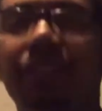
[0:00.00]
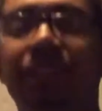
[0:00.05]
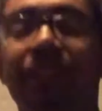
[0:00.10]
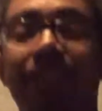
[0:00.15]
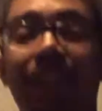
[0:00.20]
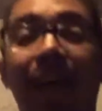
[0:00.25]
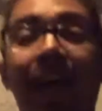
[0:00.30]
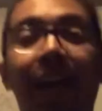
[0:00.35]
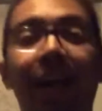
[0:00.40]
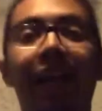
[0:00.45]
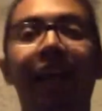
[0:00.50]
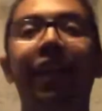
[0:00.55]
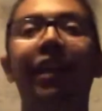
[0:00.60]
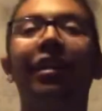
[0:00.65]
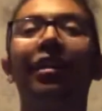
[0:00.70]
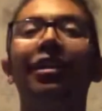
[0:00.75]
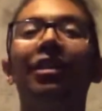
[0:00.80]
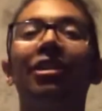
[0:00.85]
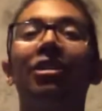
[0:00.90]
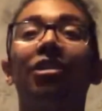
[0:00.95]
die.
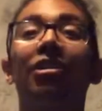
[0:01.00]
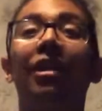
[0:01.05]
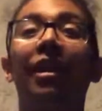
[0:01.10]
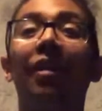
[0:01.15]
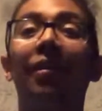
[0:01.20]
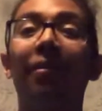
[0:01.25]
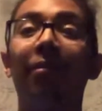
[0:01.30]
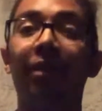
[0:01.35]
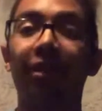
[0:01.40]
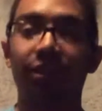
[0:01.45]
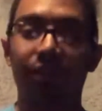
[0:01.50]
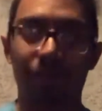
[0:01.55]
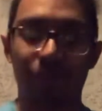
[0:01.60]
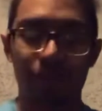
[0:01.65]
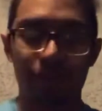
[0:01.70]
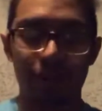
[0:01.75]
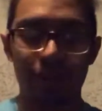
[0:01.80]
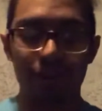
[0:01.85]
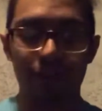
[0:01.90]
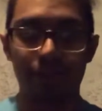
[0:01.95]
So yeah, we watched a
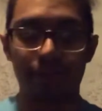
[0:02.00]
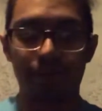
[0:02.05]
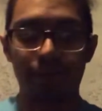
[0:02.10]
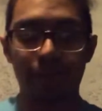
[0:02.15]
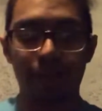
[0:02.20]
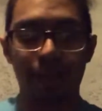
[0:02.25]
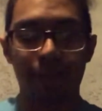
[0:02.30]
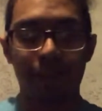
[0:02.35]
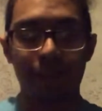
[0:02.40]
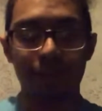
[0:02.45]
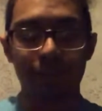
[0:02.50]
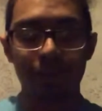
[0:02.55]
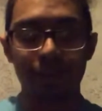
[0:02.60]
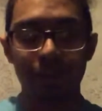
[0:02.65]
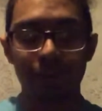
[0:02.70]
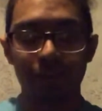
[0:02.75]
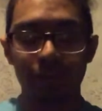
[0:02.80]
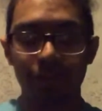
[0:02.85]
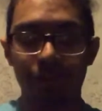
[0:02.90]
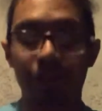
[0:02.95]
video of that.
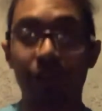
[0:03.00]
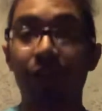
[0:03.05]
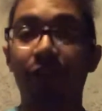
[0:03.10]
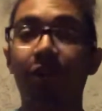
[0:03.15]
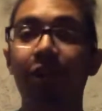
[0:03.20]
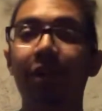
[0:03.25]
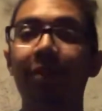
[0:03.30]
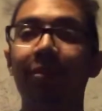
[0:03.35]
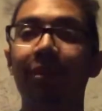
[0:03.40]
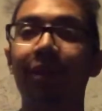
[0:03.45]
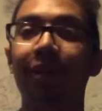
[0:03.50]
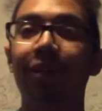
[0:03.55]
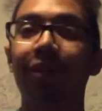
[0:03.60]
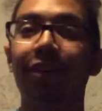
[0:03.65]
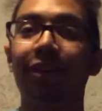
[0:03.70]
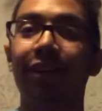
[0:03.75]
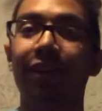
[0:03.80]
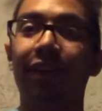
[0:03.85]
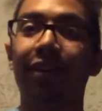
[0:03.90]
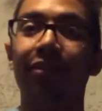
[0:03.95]
Sony
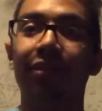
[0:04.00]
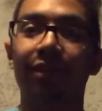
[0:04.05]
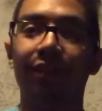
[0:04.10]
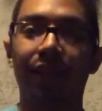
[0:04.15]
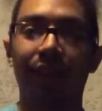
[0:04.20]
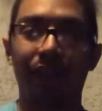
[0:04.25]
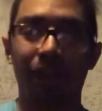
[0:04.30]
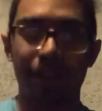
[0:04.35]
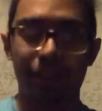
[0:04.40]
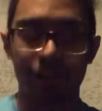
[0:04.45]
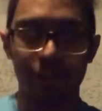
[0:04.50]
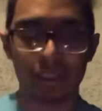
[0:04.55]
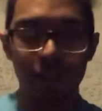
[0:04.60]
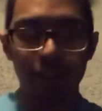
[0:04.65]
Baloney, that was nice.